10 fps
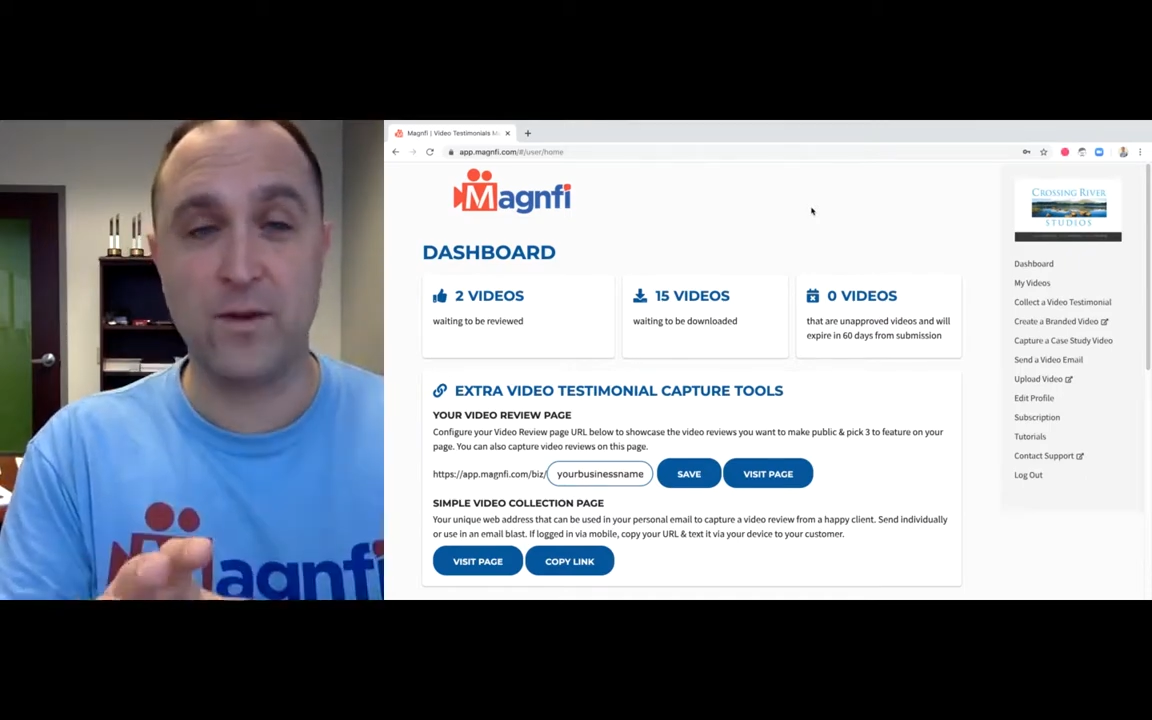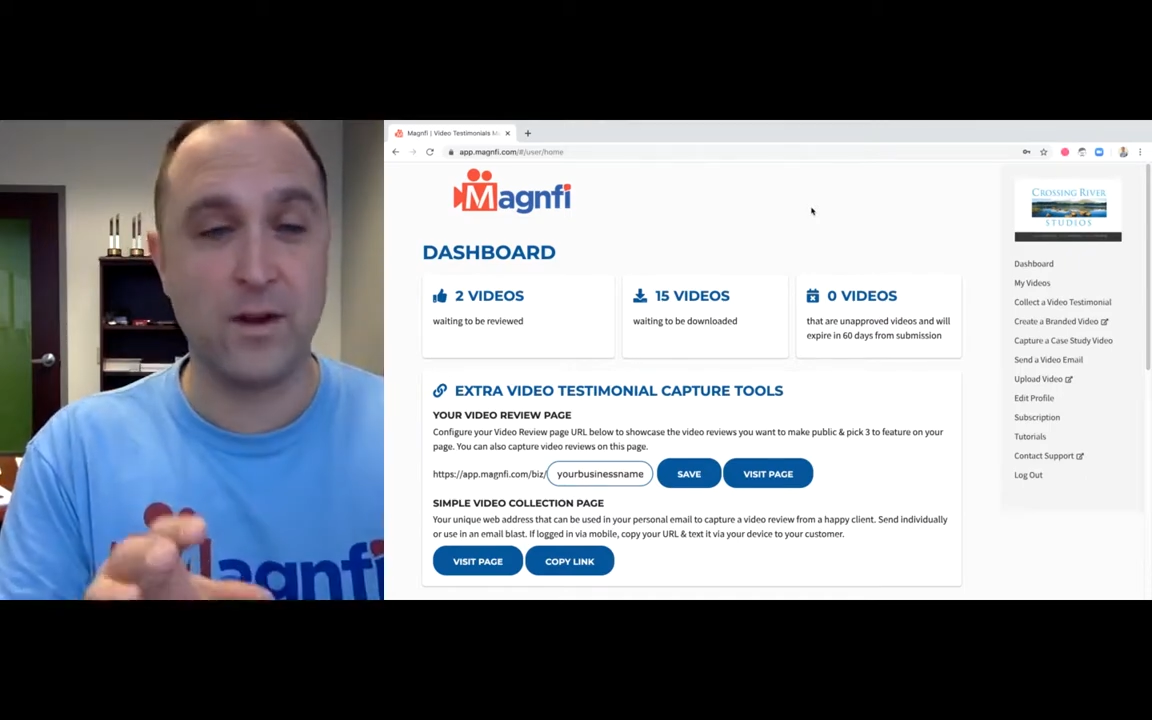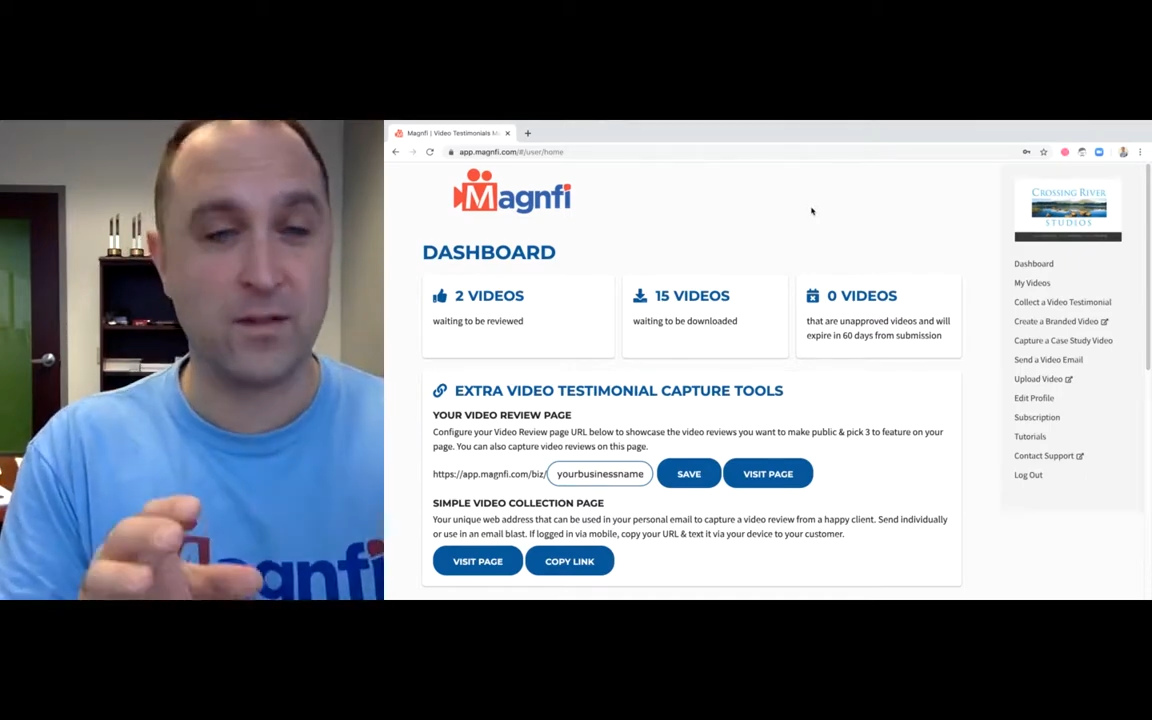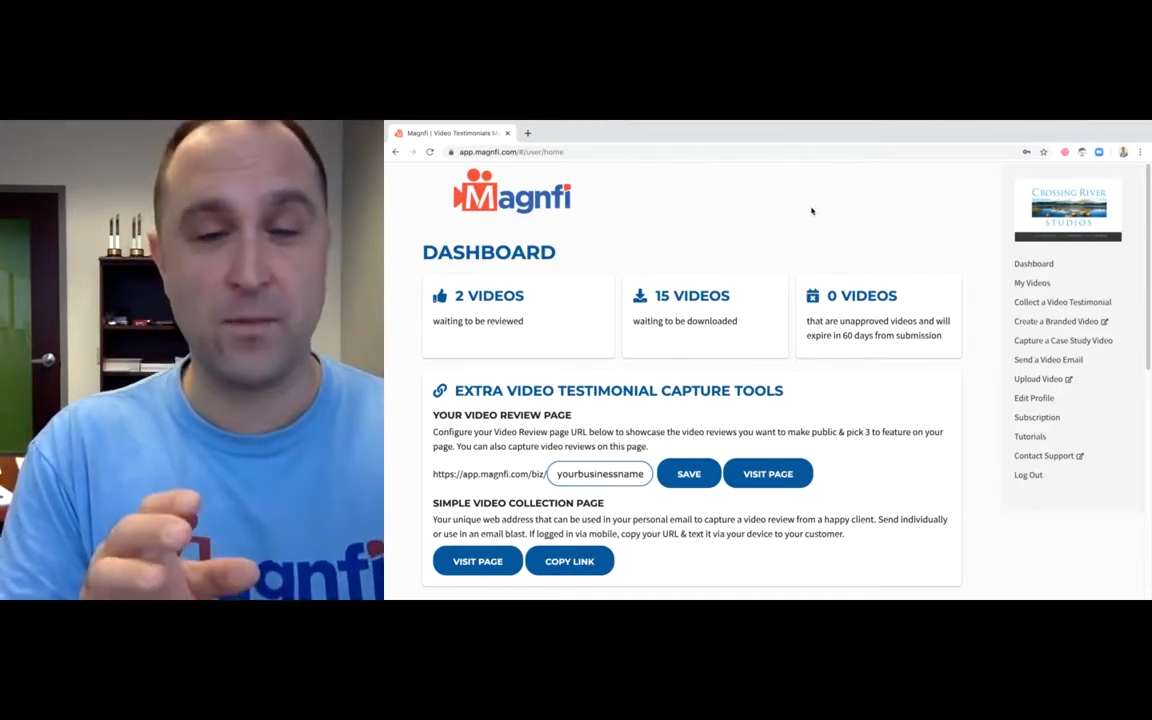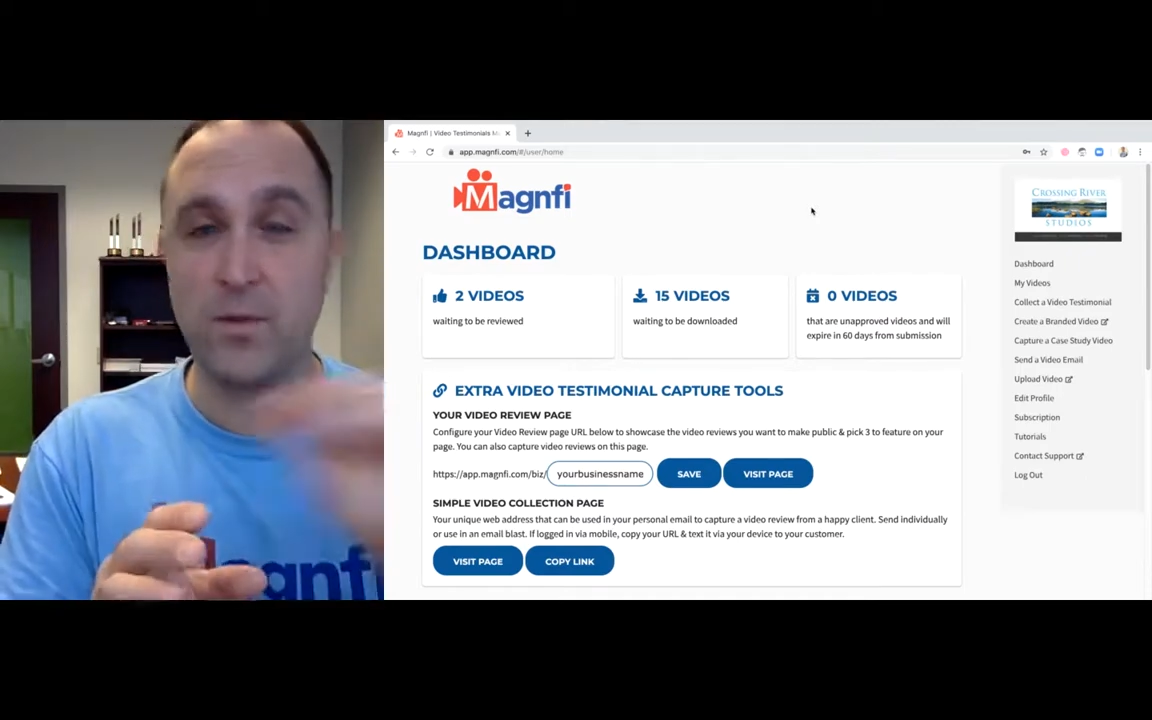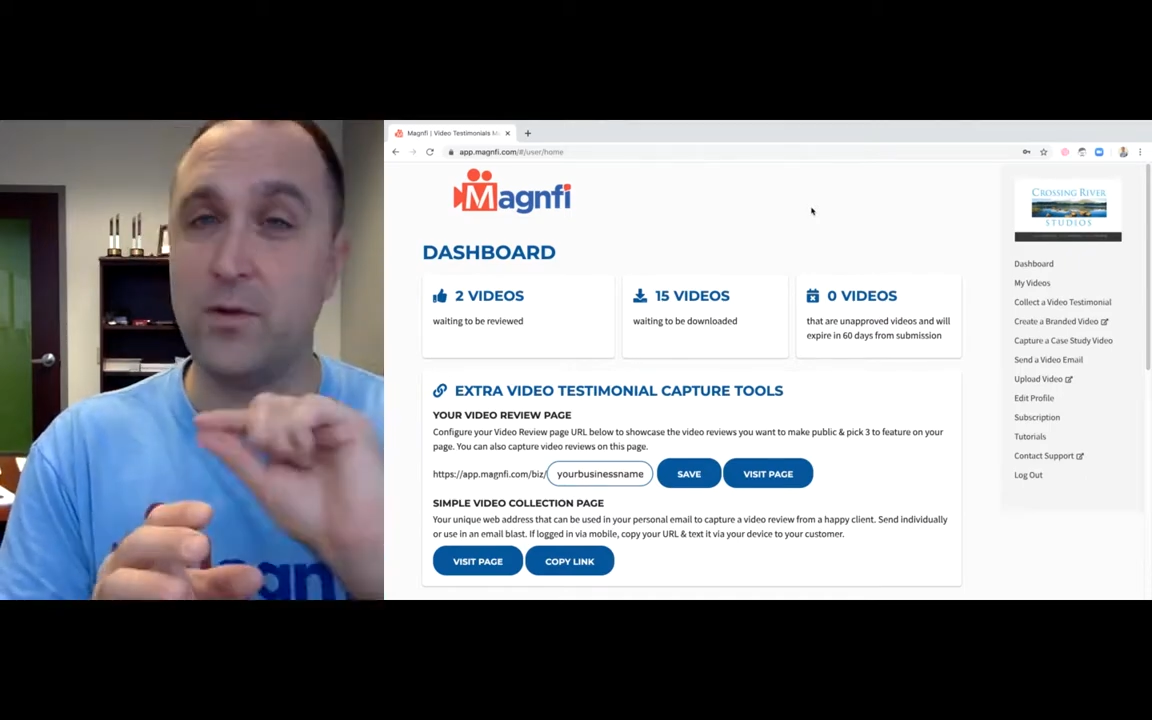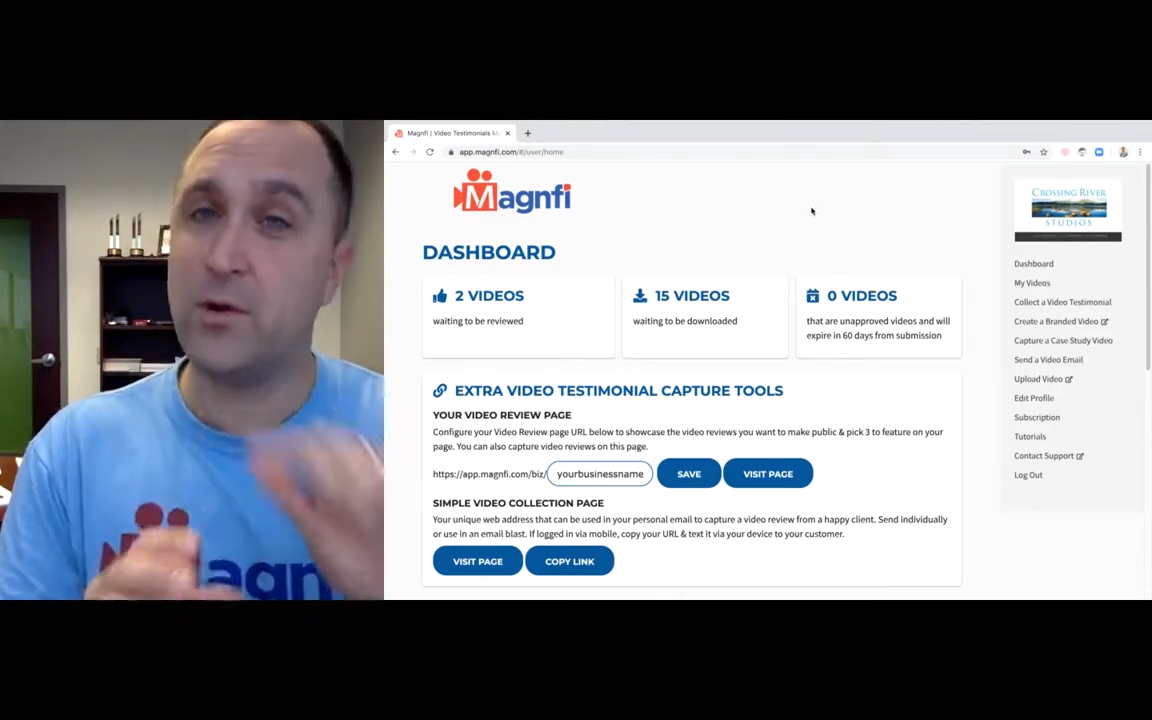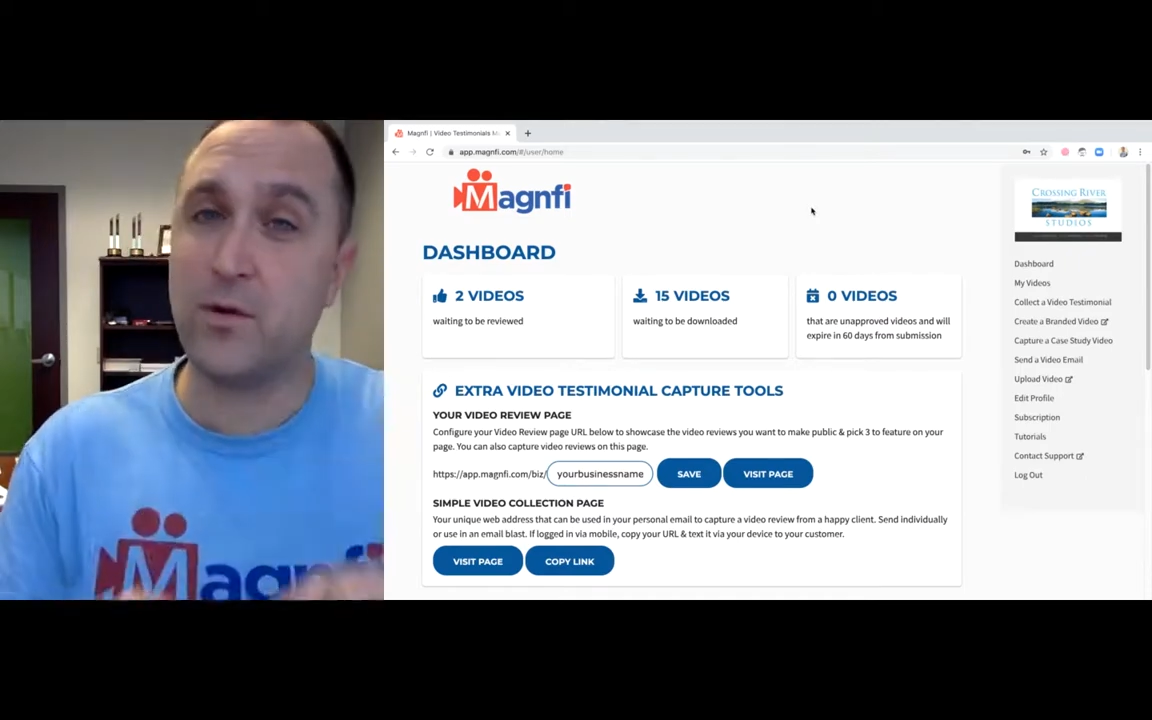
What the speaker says: read a simple little